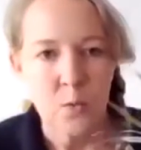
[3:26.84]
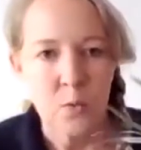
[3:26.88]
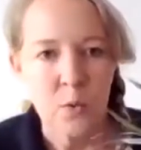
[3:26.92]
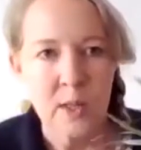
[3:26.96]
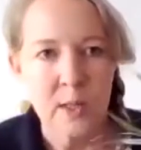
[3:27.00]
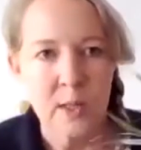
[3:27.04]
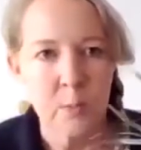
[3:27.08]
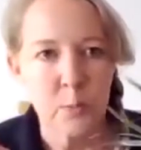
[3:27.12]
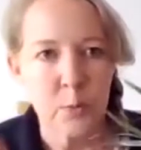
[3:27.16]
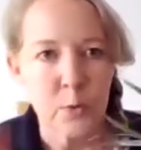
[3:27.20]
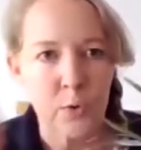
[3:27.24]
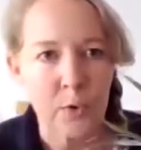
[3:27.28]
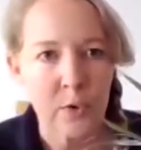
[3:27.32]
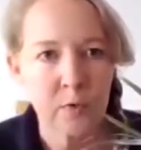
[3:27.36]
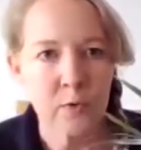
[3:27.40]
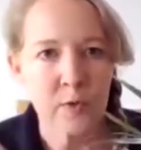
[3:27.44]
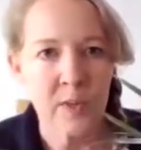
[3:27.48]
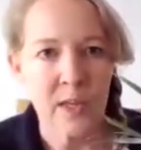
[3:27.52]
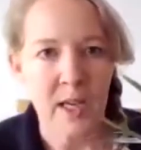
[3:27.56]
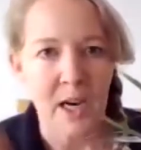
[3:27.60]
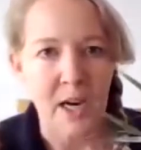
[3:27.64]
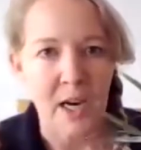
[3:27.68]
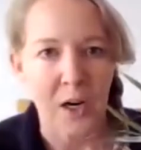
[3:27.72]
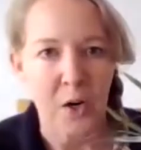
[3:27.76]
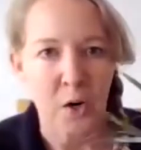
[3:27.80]
will improve
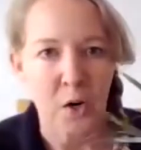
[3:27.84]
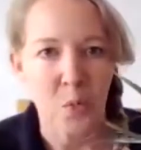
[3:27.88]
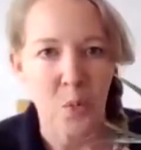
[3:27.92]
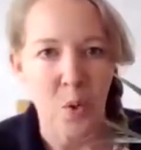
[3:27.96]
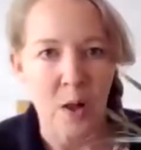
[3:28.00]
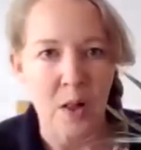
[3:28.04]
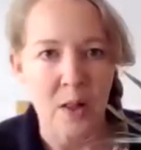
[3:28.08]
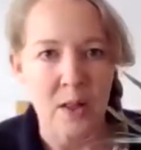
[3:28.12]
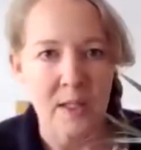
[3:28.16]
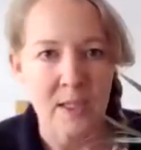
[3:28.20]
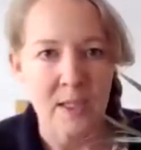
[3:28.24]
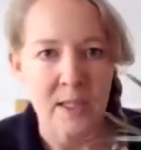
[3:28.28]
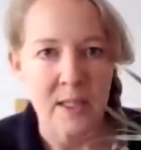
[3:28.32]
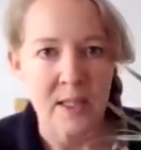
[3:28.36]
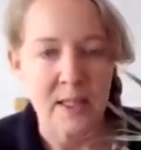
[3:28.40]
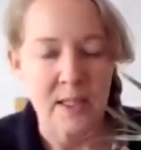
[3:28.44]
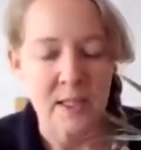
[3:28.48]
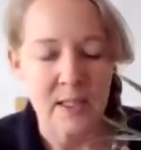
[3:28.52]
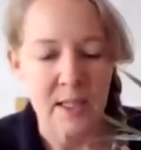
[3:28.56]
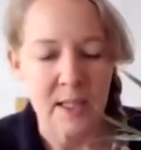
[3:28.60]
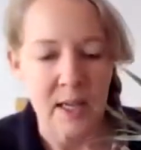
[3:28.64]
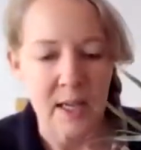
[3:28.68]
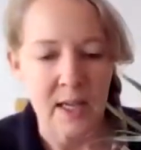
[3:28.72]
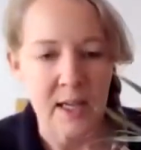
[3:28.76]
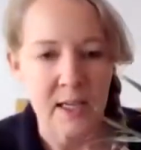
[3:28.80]
the air
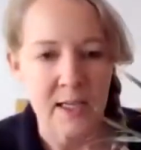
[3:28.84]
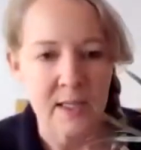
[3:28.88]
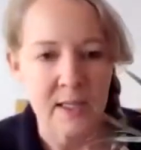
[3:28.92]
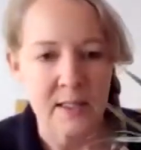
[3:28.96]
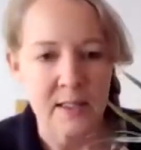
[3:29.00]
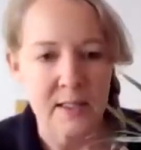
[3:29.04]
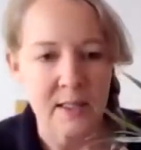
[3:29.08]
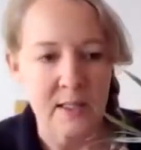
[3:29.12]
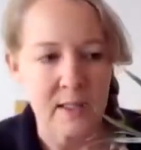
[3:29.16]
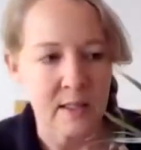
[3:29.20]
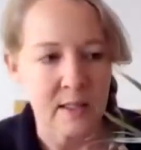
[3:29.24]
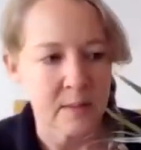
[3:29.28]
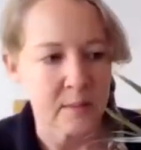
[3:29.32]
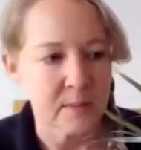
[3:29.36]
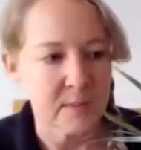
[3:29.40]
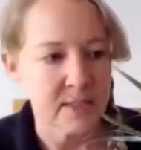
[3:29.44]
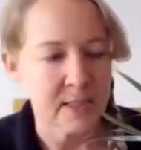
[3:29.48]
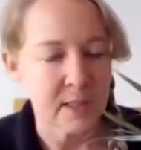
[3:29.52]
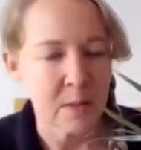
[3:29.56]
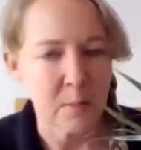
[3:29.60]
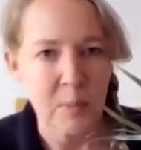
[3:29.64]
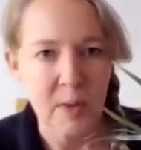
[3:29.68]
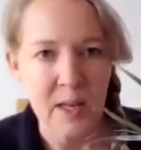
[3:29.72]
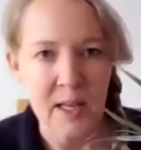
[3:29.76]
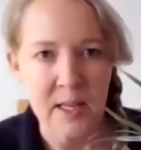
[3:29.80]
quality. And
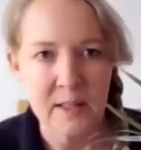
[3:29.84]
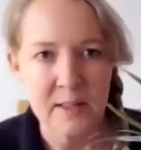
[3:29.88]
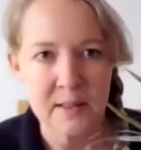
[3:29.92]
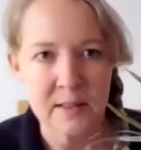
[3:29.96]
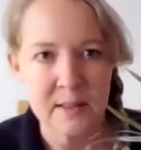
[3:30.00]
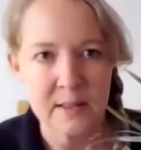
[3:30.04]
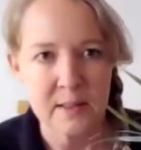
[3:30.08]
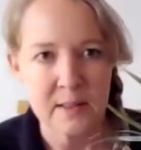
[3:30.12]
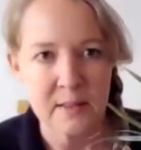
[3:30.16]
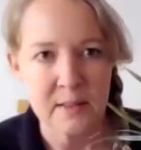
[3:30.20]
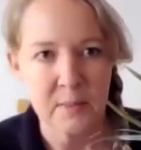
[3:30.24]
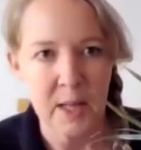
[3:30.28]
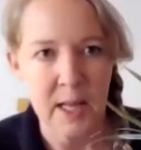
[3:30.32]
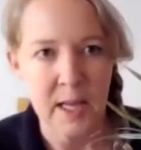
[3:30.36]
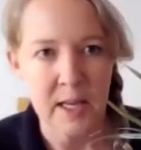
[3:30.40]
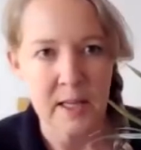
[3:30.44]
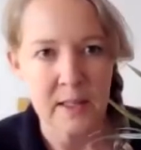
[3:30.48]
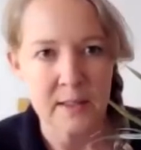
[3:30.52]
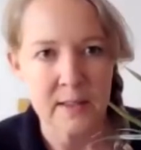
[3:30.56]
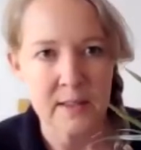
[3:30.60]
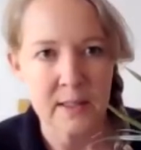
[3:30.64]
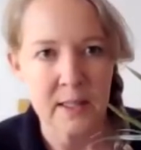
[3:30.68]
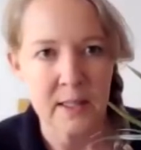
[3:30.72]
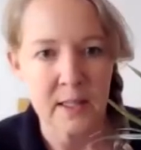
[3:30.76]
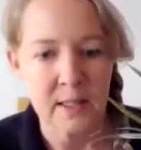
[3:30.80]
some
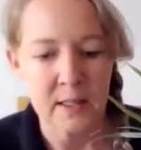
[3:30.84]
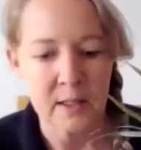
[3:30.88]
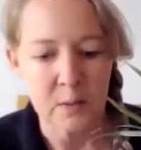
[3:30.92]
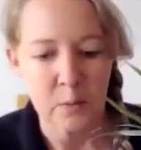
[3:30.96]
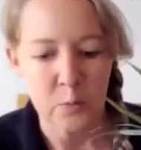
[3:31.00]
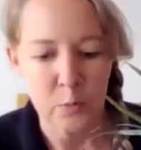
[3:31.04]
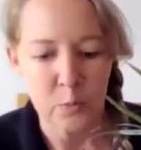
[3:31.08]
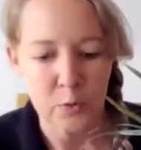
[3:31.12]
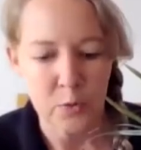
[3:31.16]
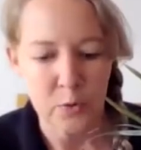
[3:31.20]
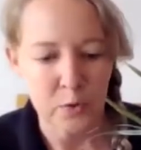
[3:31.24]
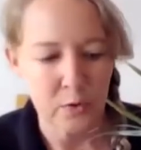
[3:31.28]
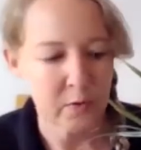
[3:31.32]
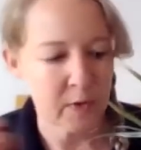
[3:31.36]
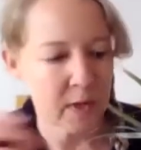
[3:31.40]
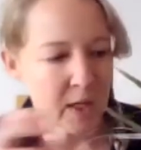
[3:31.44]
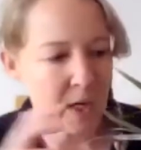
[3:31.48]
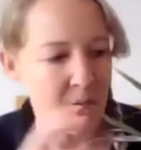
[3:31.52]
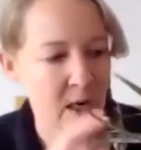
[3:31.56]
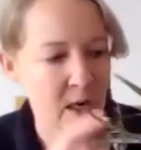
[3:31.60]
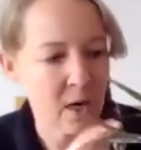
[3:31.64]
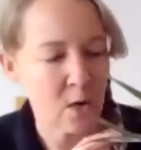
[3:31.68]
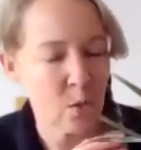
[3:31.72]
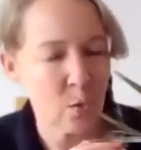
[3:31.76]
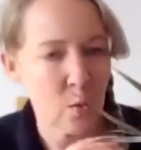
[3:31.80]
plants can improve the
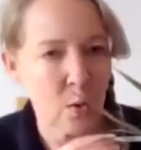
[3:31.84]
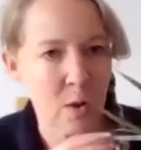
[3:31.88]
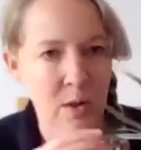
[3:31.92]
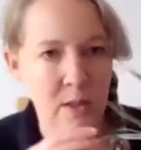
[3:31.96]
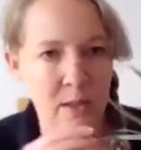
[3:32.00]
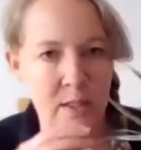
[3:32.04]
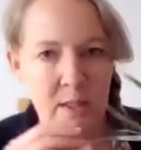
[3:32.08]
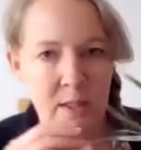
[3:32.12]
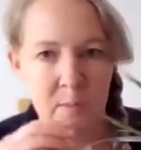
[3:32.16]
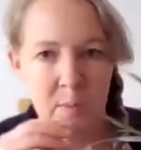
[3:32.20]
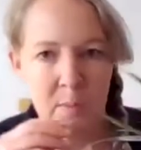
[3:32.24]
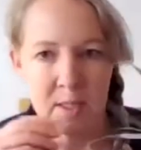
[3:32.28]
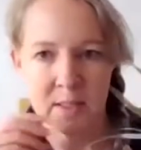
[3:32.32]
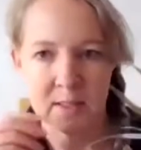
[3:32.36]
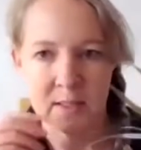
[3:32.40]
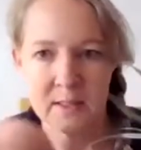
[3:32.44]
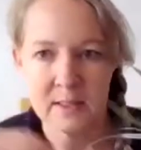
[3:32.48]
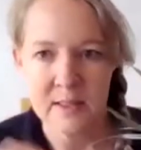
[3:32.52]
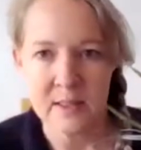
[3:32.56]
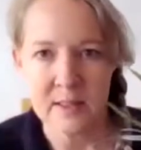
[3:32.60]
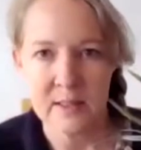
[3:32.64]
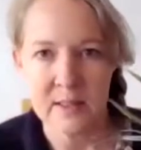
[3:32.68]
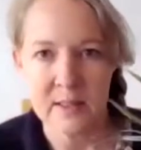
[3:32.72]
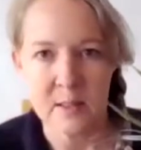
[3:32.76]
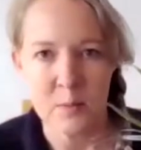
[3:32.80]
air quality by
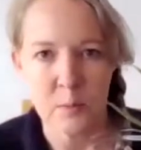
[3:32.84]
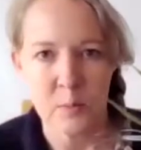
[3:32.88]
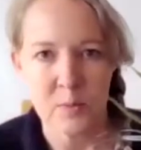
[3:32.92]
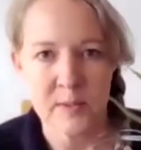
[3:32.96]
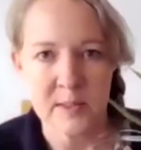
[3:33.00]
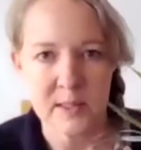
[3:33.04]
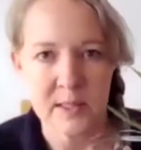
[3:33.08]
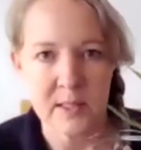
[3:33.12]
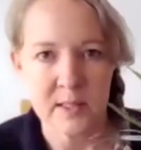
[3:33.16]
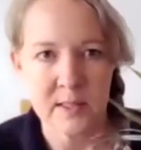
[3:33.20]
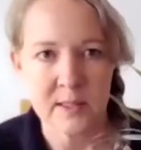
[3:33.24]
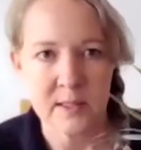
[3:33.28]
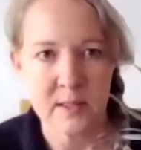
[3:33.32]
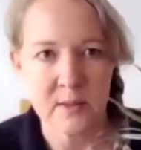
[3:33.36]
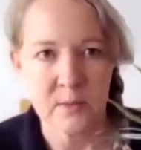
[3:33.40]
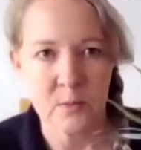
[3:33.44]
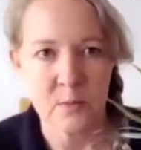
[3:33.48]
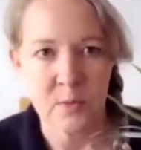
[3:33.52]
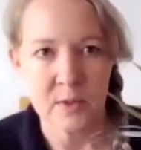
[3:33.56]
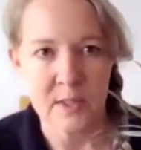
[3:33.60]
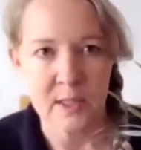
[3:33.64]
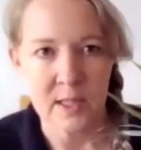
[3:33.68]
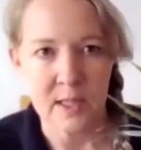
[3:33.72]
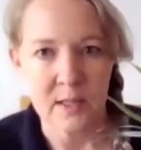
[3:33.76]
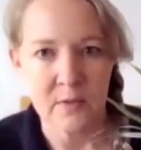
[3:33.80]
60%,
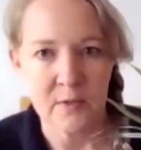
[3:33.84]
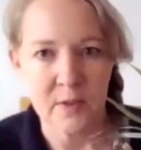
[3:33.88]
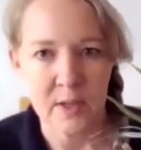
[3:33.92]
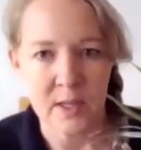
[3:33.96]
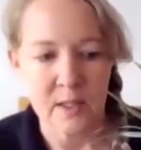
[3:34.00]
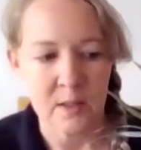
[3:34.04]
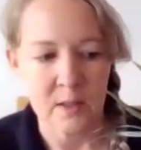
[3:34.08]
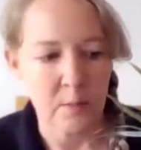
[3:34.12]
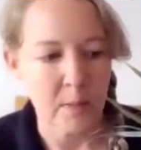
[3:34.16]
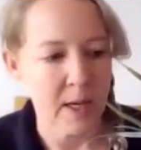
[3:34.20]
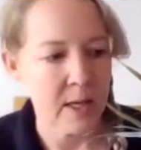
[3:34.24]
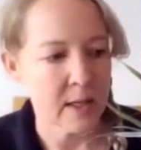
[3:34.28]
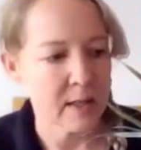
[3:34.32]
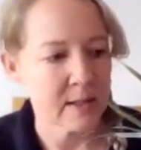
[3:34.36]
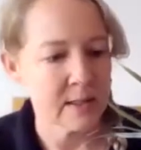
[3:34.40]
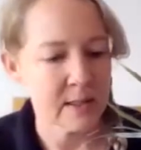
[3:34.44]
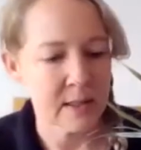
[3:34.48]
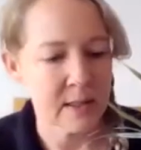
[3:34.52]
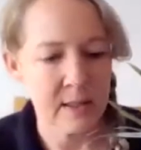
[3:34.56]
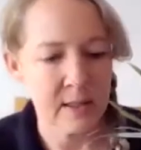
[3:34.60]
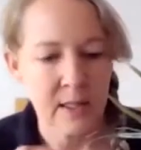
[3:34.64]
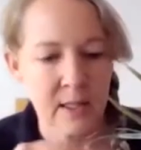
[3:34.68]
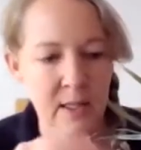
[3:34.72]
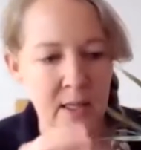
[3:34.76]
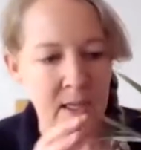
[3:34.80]
which I found
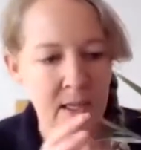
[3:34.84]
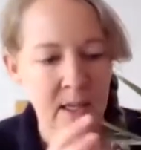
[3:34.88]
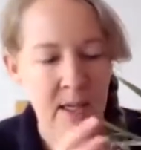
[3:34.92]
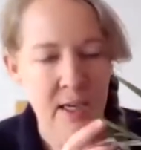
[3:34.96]
amazing.